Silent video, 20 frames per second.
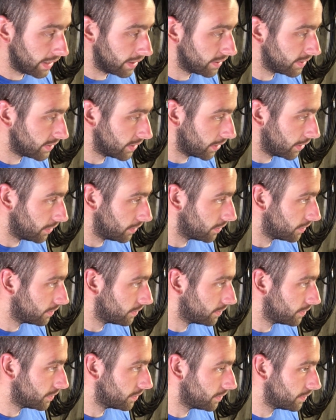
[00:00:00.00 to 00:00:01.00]
So
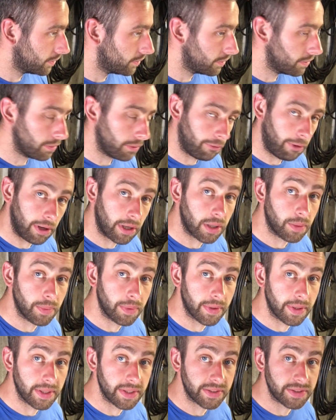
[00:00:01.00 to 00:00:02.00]
crack on
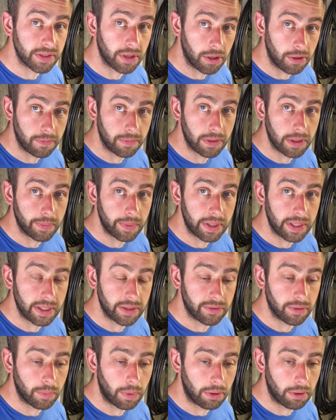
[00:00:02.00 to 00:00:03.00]
with this. Hopefully it'll be here
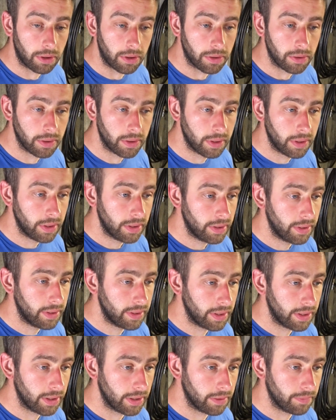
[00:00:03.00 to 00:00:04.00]
tomorrow.
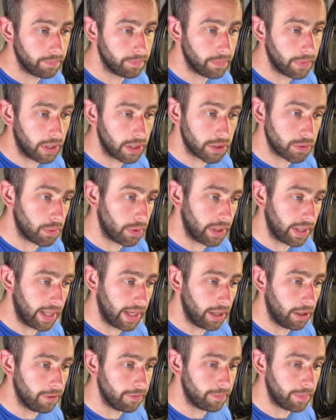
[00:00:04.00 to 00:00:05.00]
I just want to get
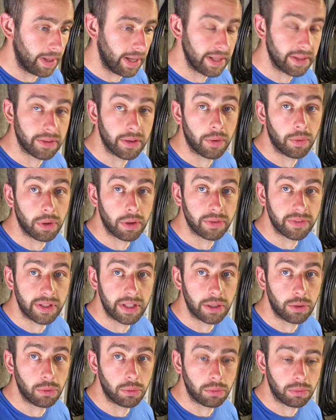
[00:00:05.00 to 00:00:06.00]
it off my head. I want to see
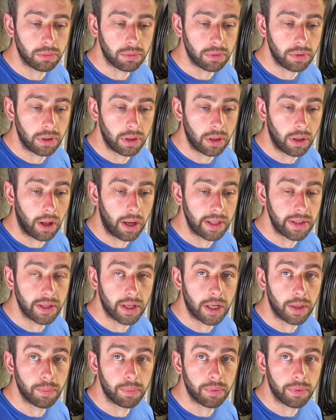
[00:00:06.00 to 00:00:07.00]
it all lined
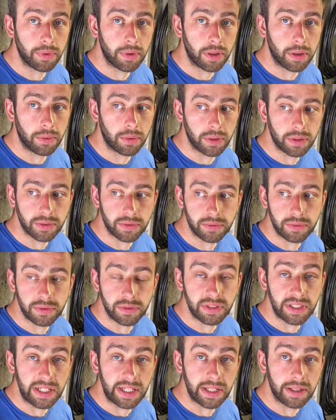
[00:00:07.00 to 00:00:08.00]
up. I want to
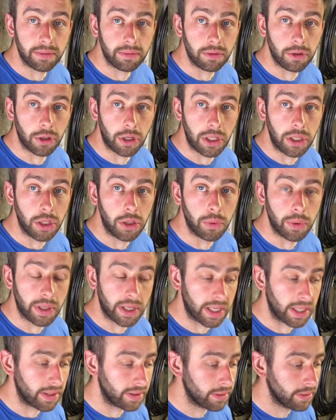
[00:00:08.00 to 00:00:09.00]
see it looking new
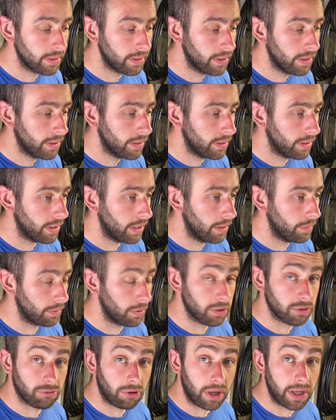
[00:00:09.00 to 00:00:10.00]
again.
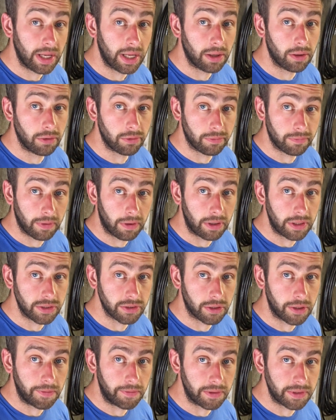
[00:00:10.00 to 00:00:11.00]
Because right now it looks very
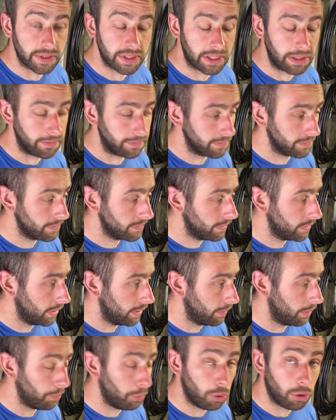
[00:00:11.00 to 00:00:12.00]
sorry for itself.
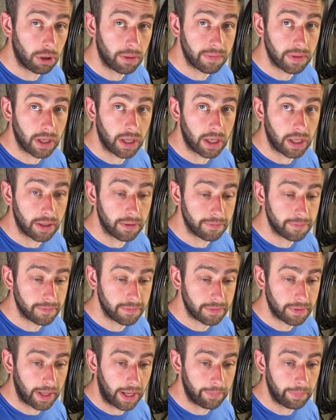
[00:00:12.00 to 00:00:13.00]
And my poor other half
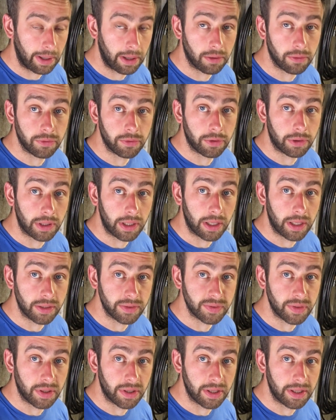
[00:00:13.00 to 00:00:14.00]
came out and saw it
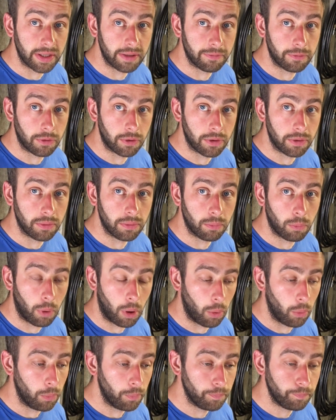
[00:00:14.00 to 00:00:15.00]
last night and thought,
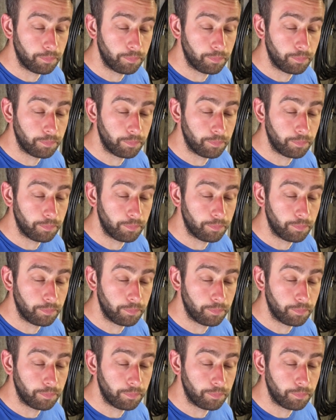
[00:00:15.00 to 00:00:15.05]
whoa.